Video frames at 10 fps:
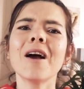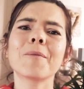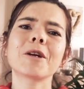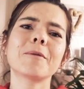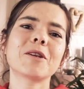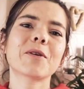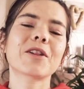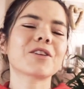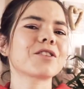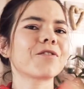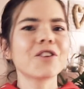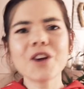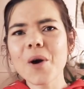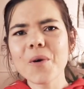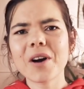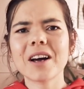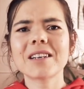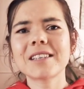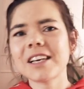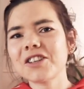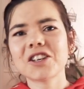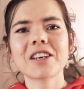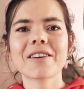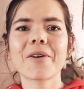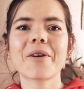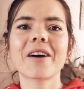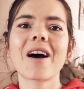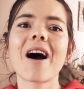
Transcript: I'm gonna be doing lots of yoga, teaching yoga.